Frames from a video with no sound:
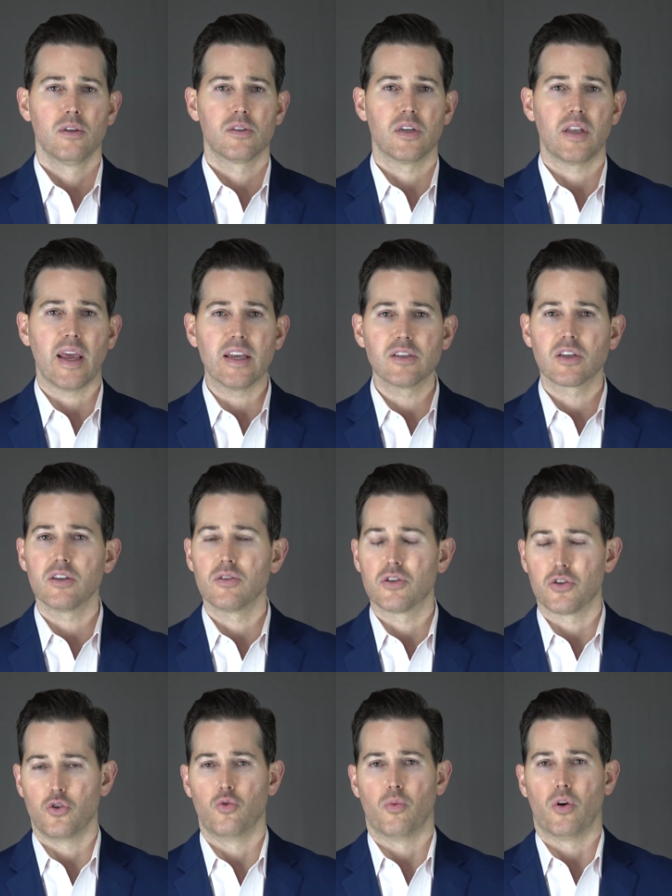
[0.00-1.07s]
Today's
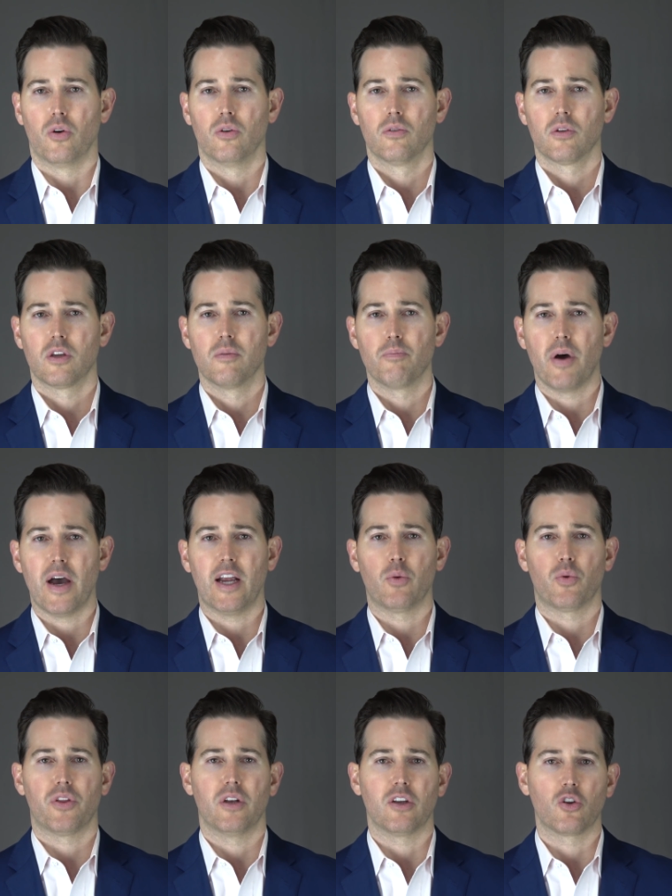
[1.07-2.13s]
consumer, combined
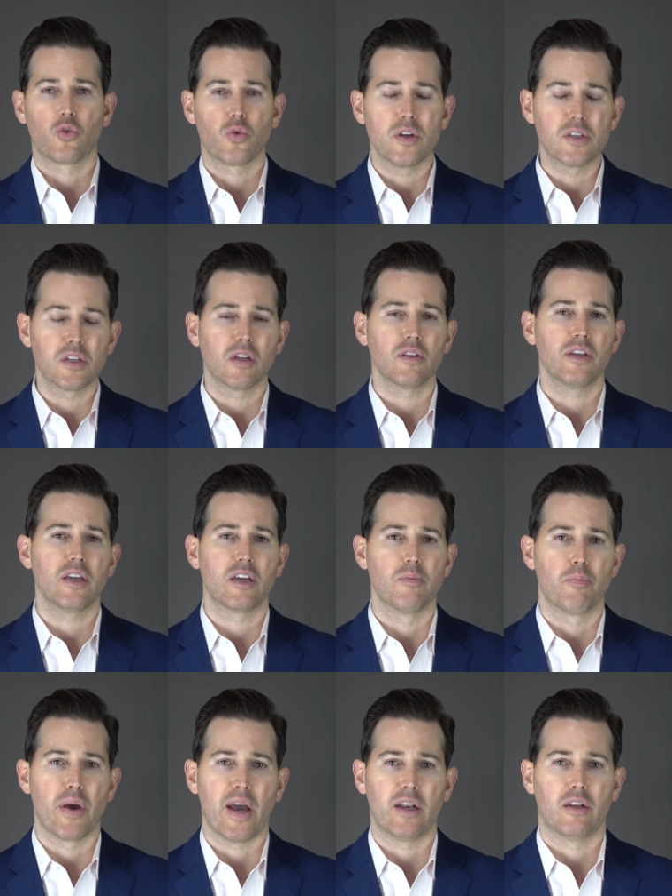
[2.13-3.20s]
with an increasingly
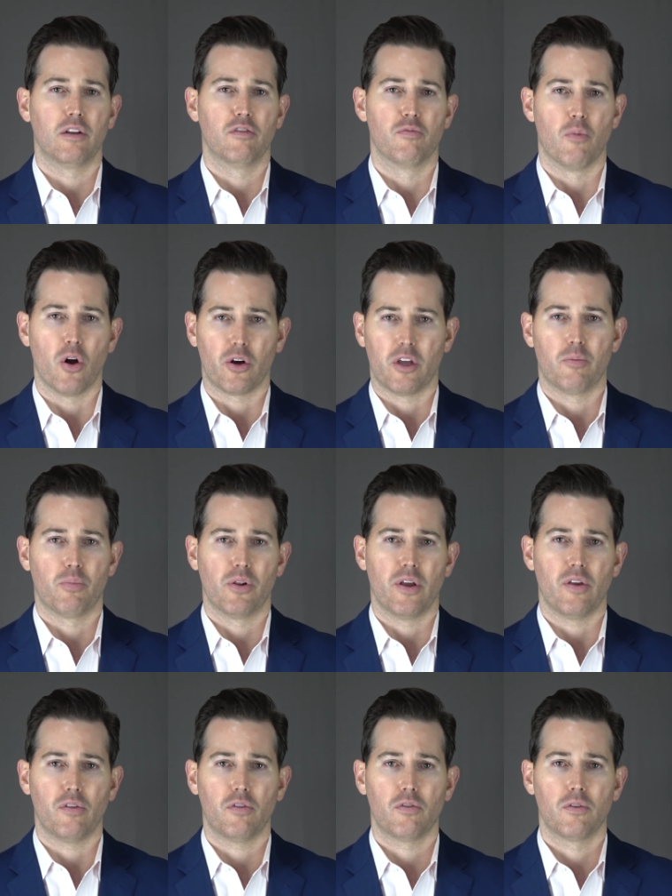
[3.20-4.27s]
competitive
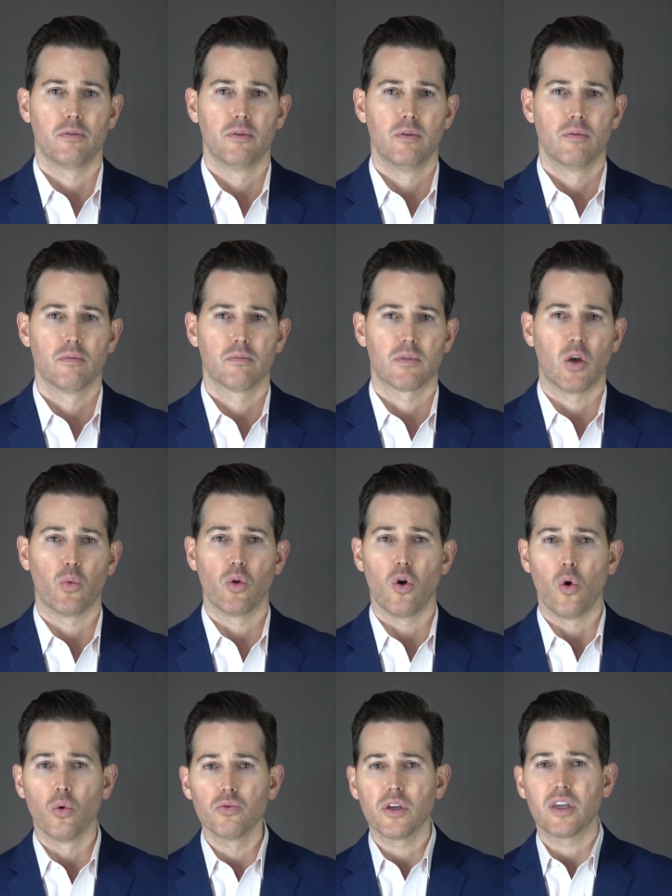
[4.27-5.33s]
marketplace that will
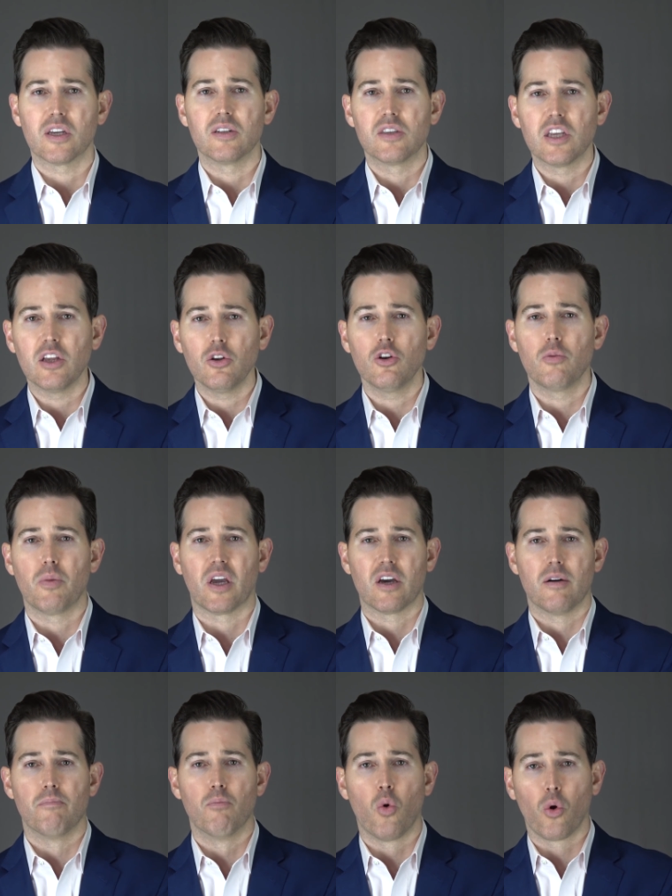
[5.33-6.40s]
only continue to
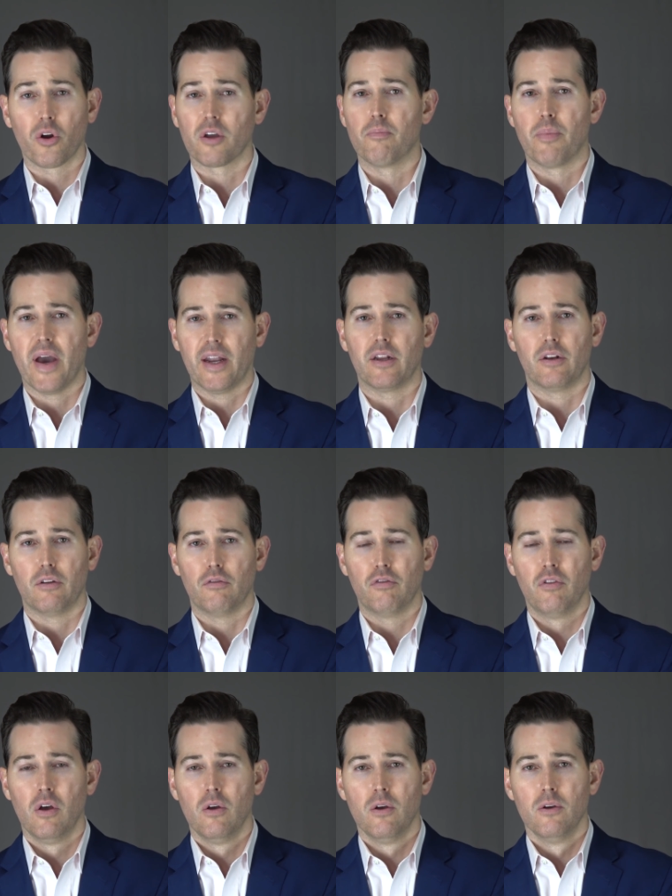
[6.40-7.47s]
become more
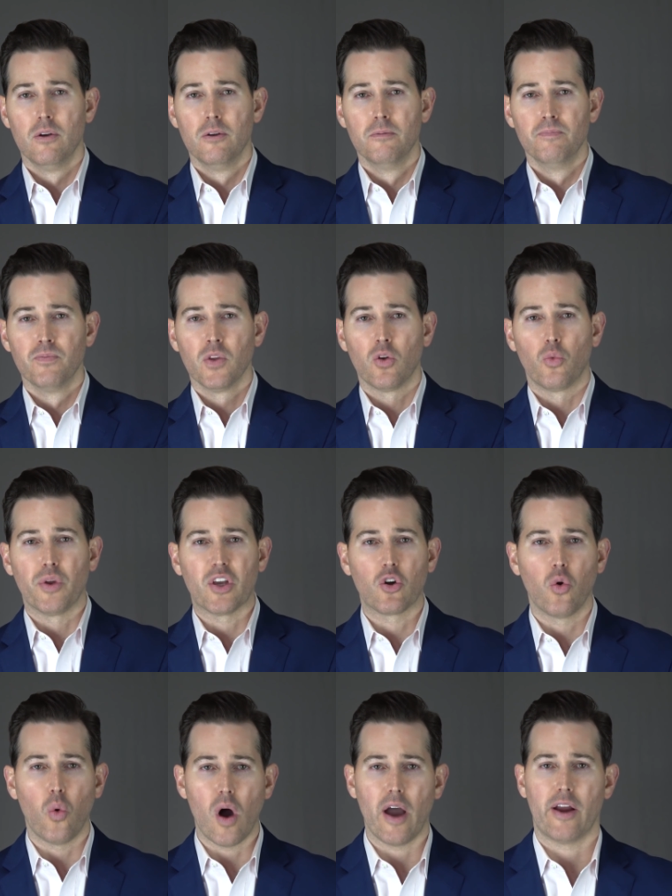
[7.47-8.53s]
competitive,
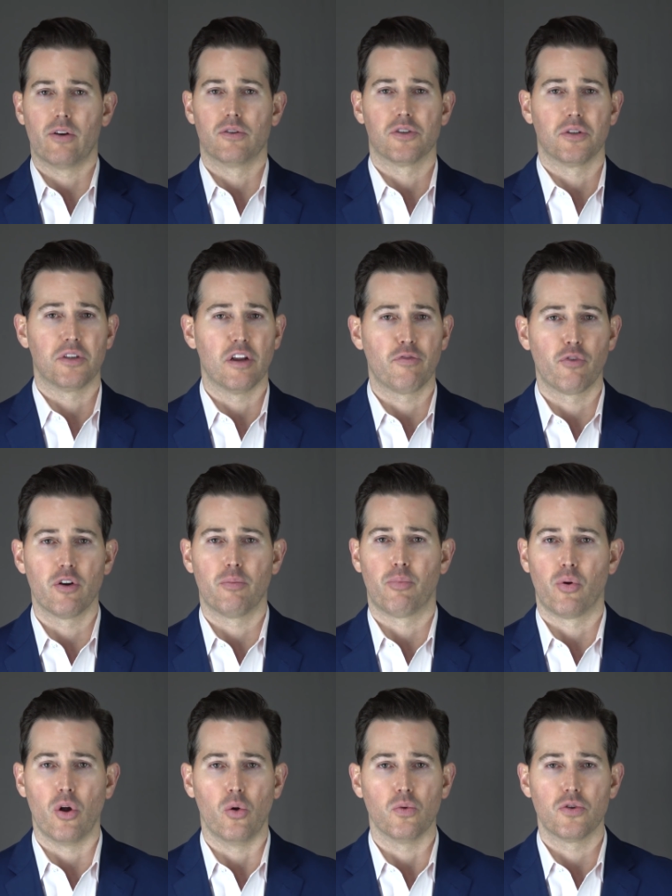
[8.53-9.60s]
requires a different
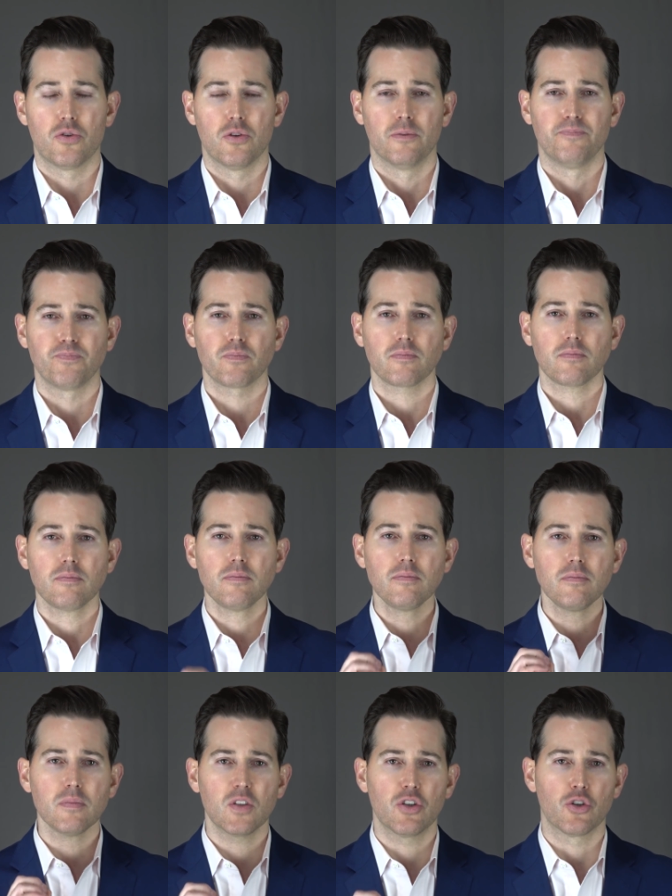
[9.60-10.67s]
approach
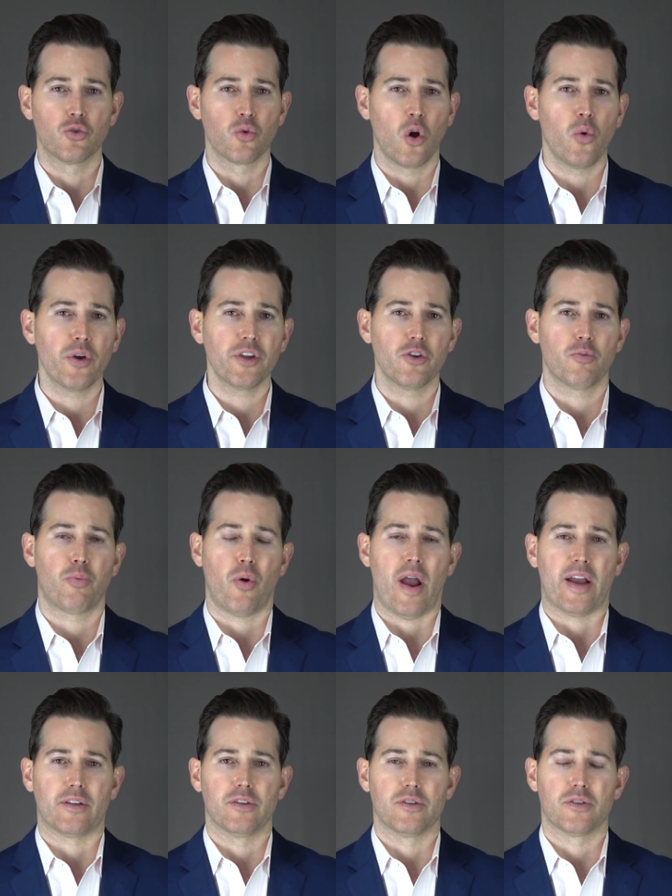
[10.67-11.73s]
to growing your
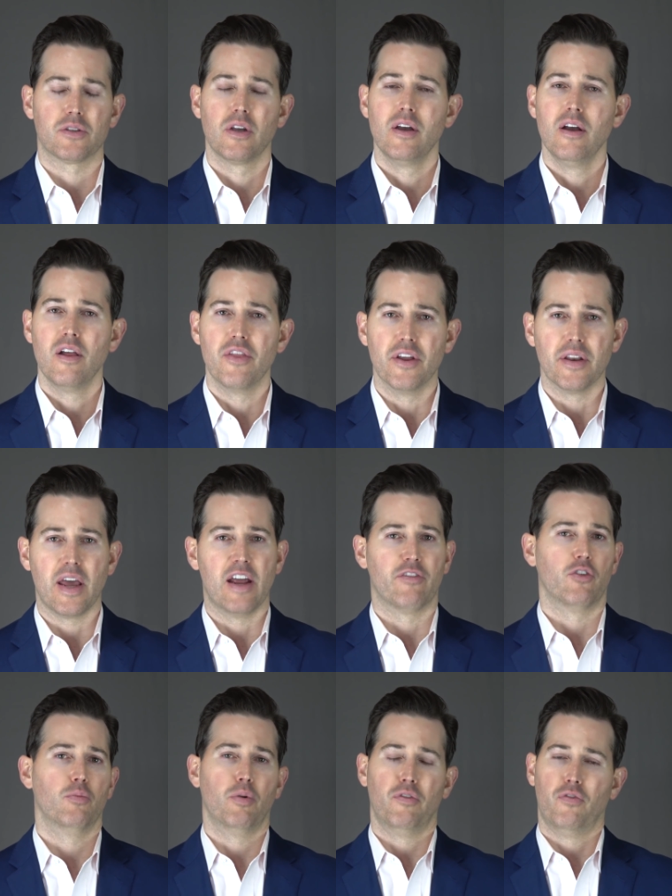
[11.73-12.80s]
practice than
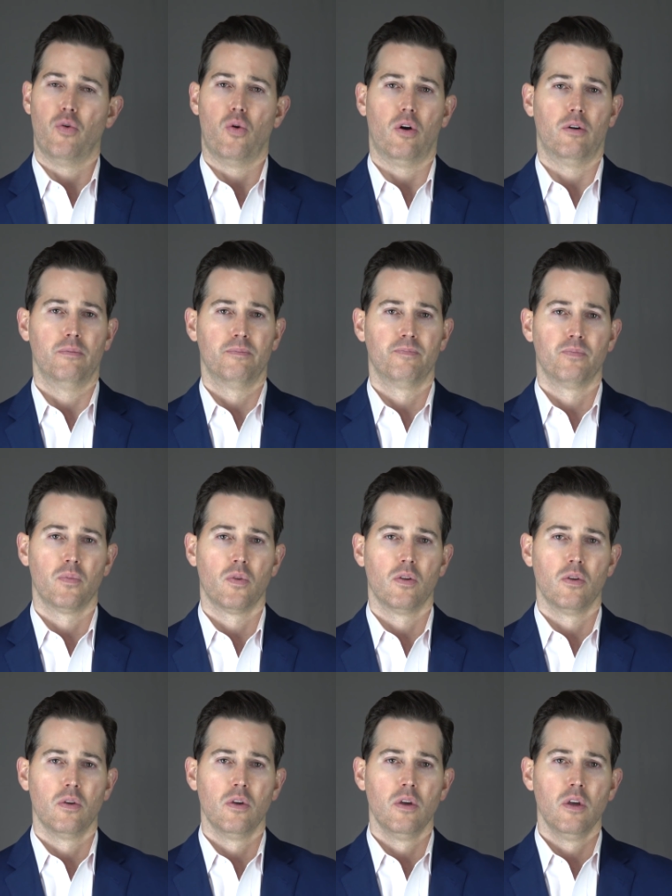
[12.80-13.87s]
ever before.
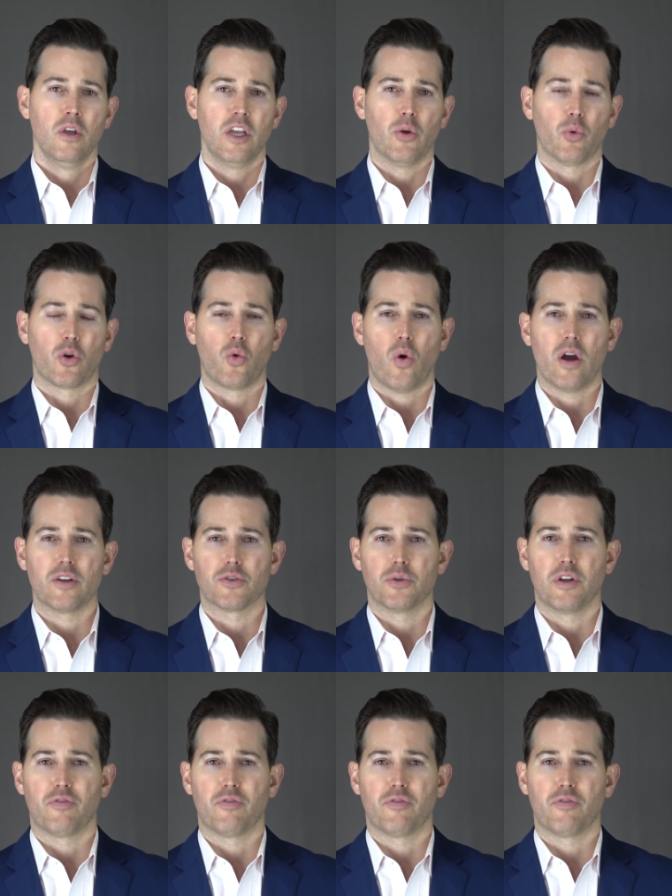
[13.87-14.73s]
It requires a